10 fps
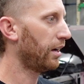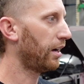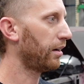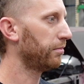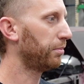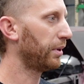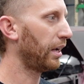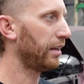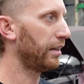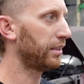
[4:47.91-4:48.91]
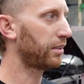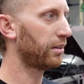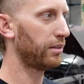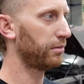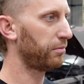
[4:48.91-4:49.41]
But it's
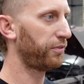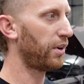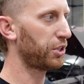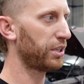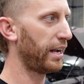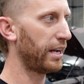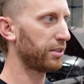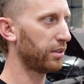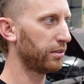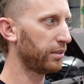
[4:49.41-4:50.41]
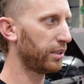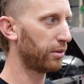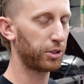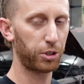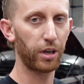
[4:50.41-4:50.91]
gonna function as a
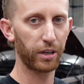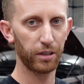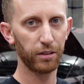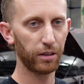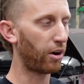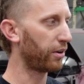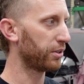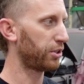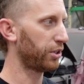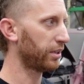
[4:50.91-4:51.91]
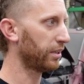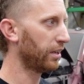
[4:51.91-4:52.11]
truck harness should.